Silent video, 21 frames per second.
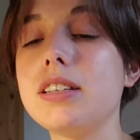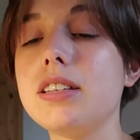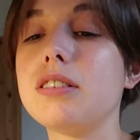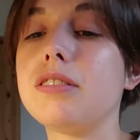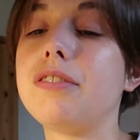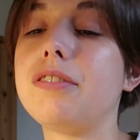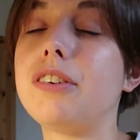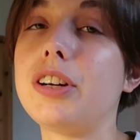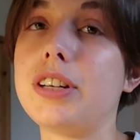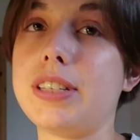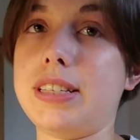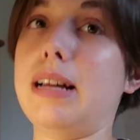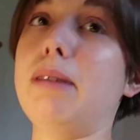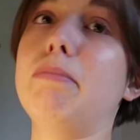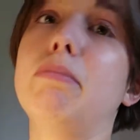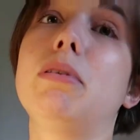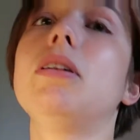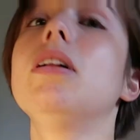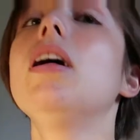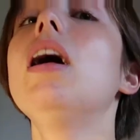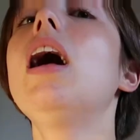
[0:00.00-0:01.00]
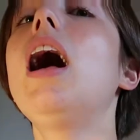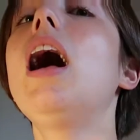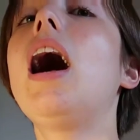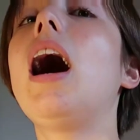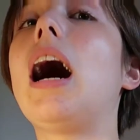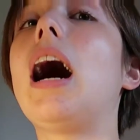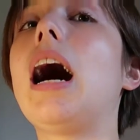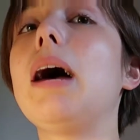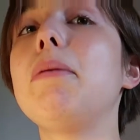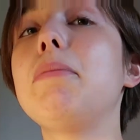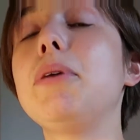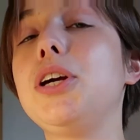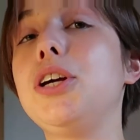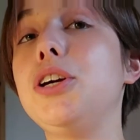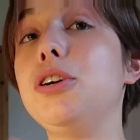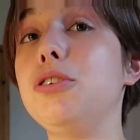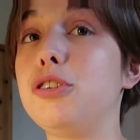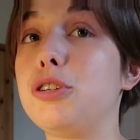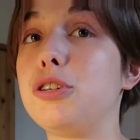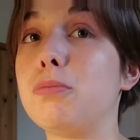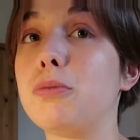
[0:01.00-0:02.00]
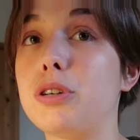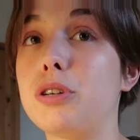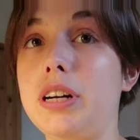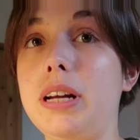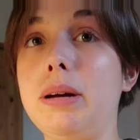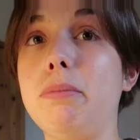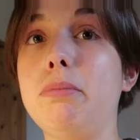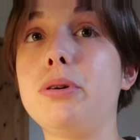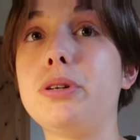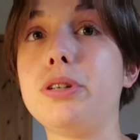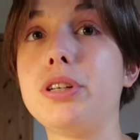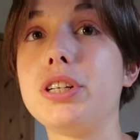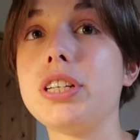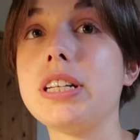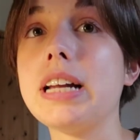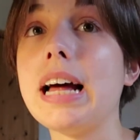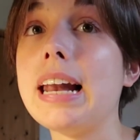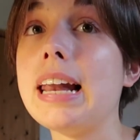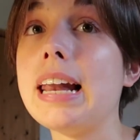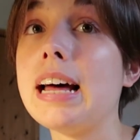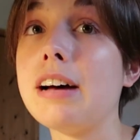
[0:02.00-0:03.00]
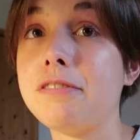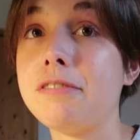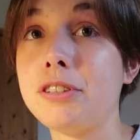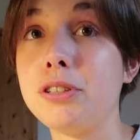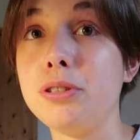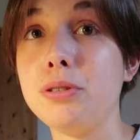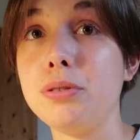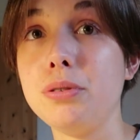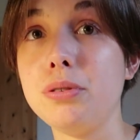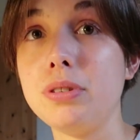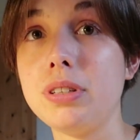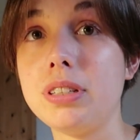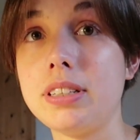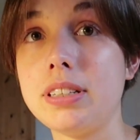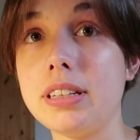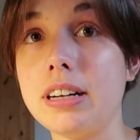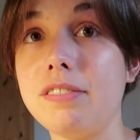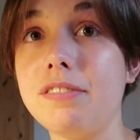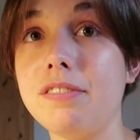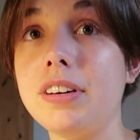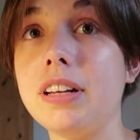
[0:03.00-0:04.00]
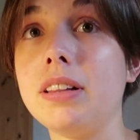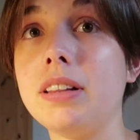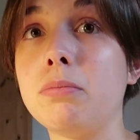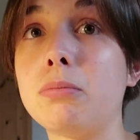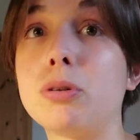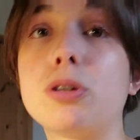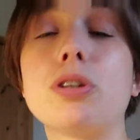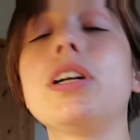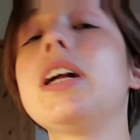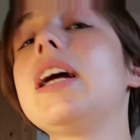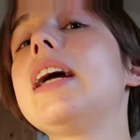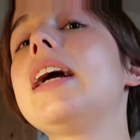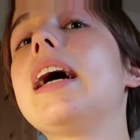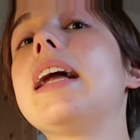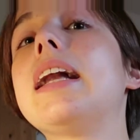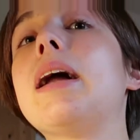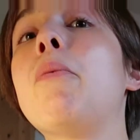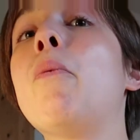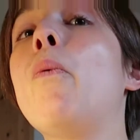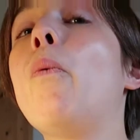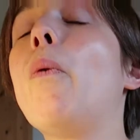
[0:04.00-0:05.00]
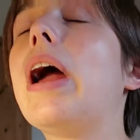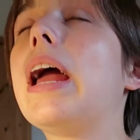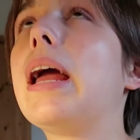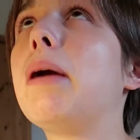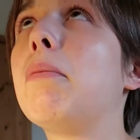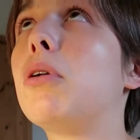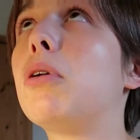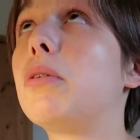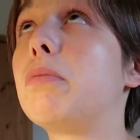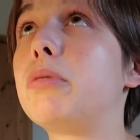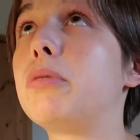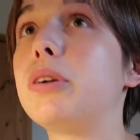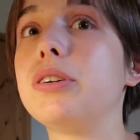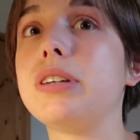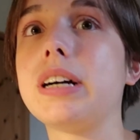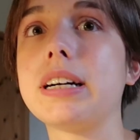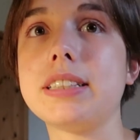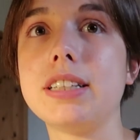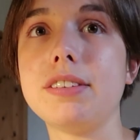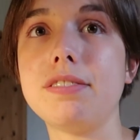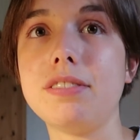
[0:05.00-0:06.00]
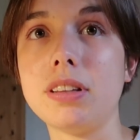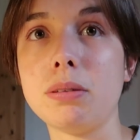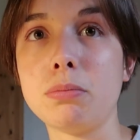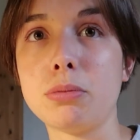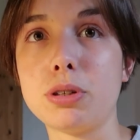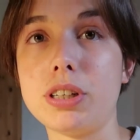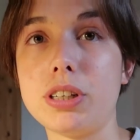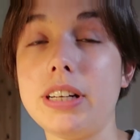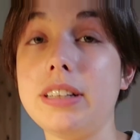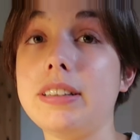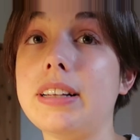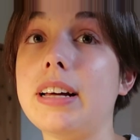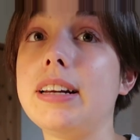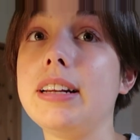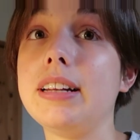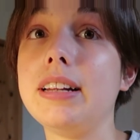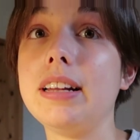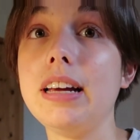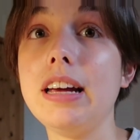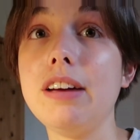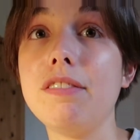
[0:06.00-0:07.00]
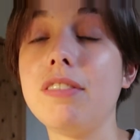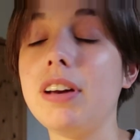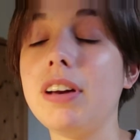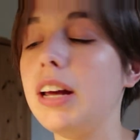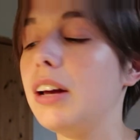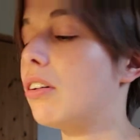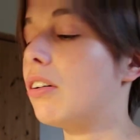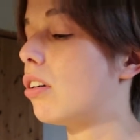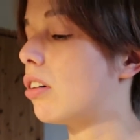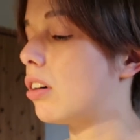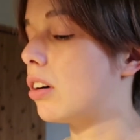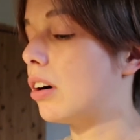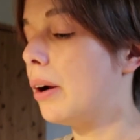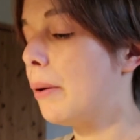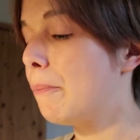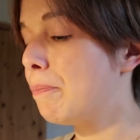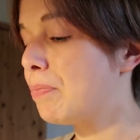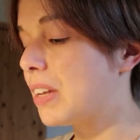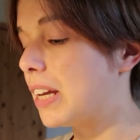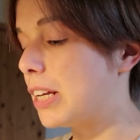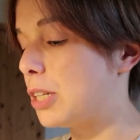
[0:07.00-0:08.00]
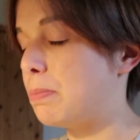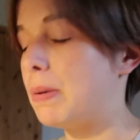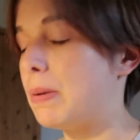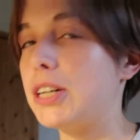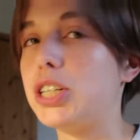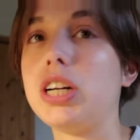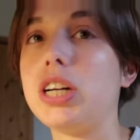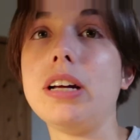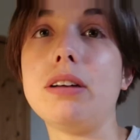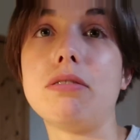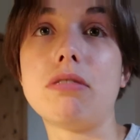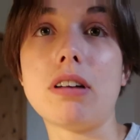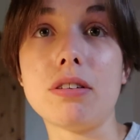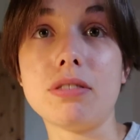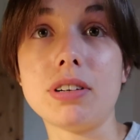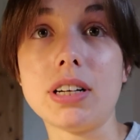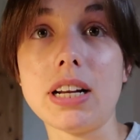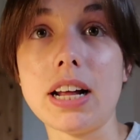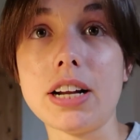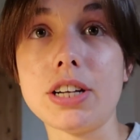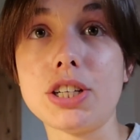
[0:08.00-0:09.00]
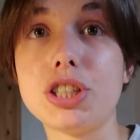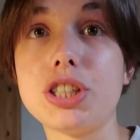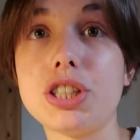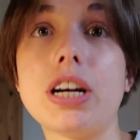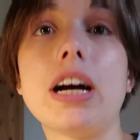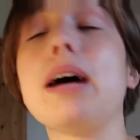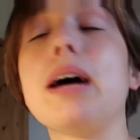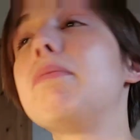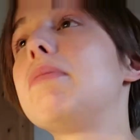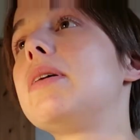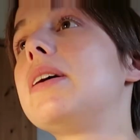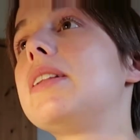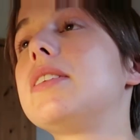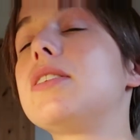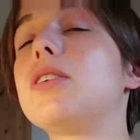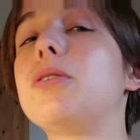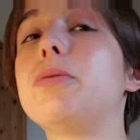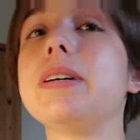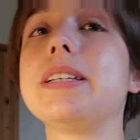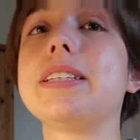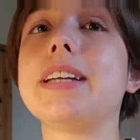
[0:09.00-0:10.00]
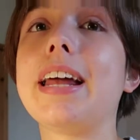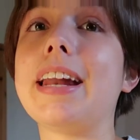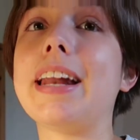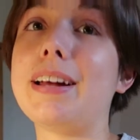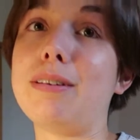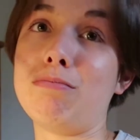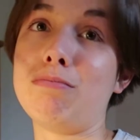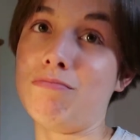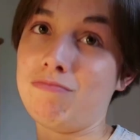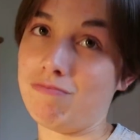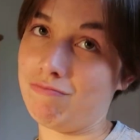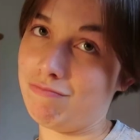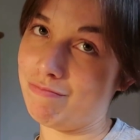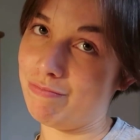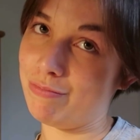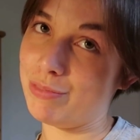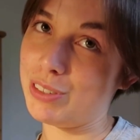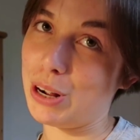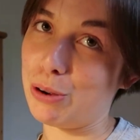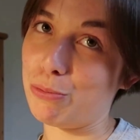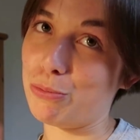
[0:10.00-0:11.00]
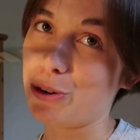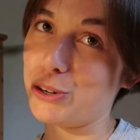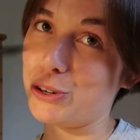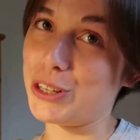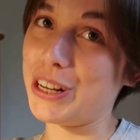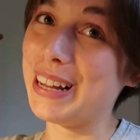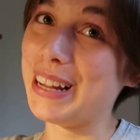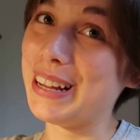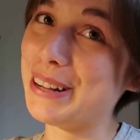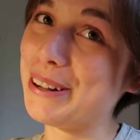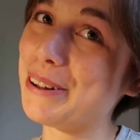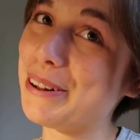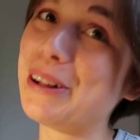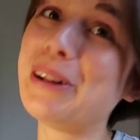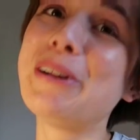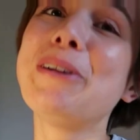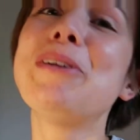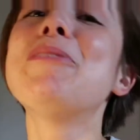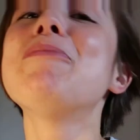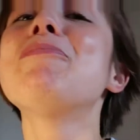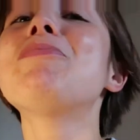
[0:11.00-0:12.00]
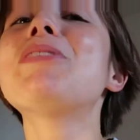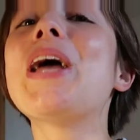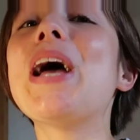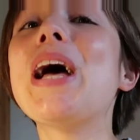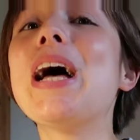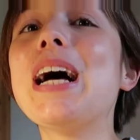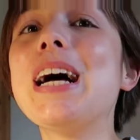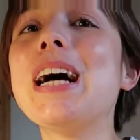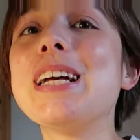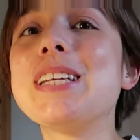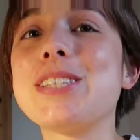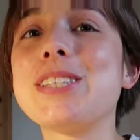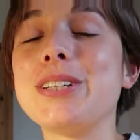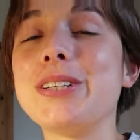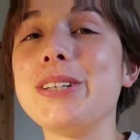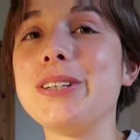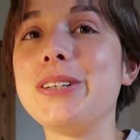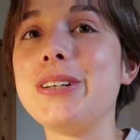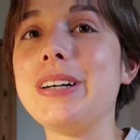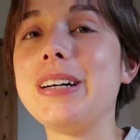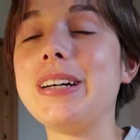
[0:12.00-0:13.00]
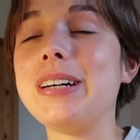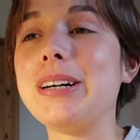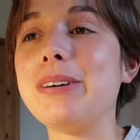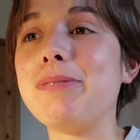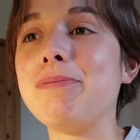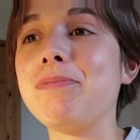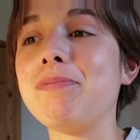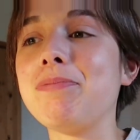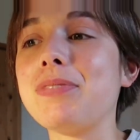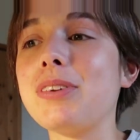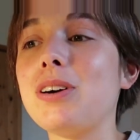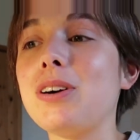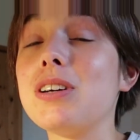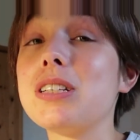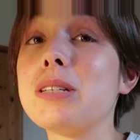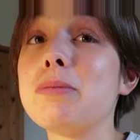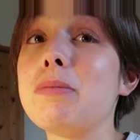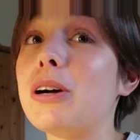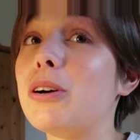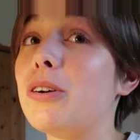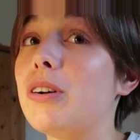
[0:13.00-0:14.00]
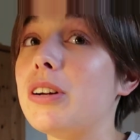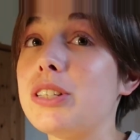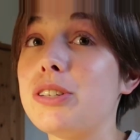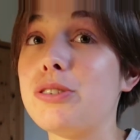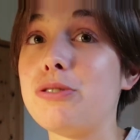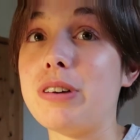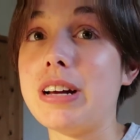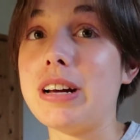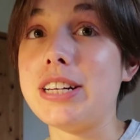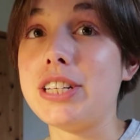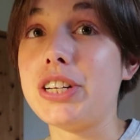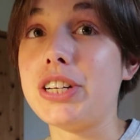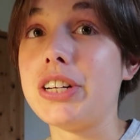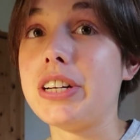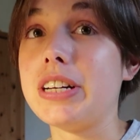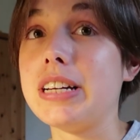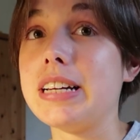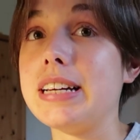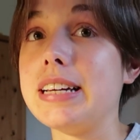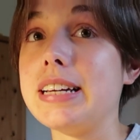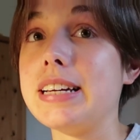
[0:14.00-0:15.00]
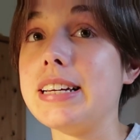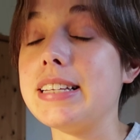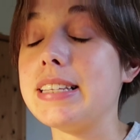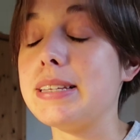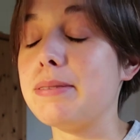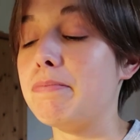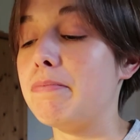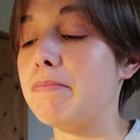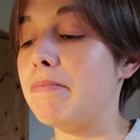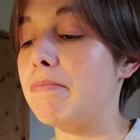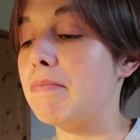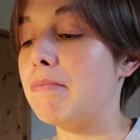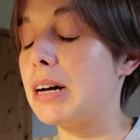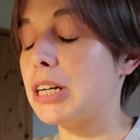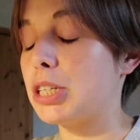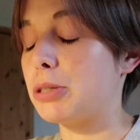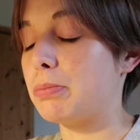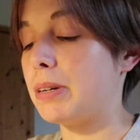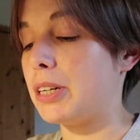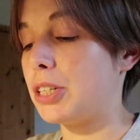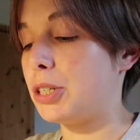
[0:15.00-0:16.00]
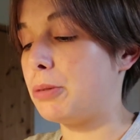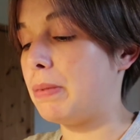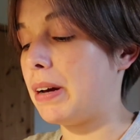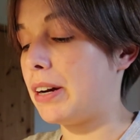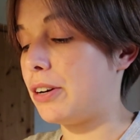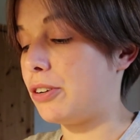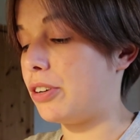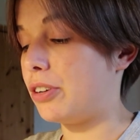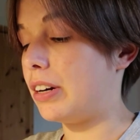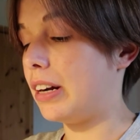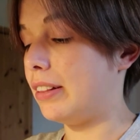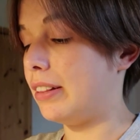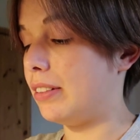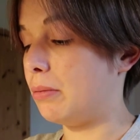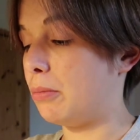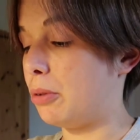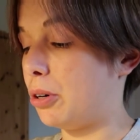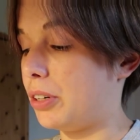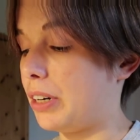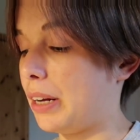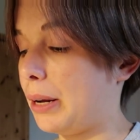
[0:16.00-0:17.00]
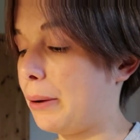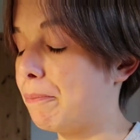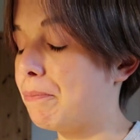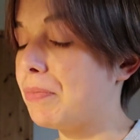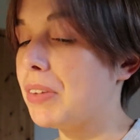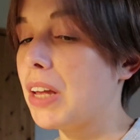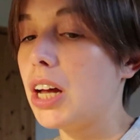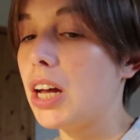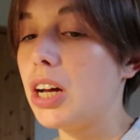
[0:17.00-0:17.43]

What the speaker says: So for example, I'm a huge morning person. I love to do stuff in the morning, and I'm way more productive in the morning than in the evening, or especially around lunchtime. It's always getting doubled. So also my concentration is much better in the morning.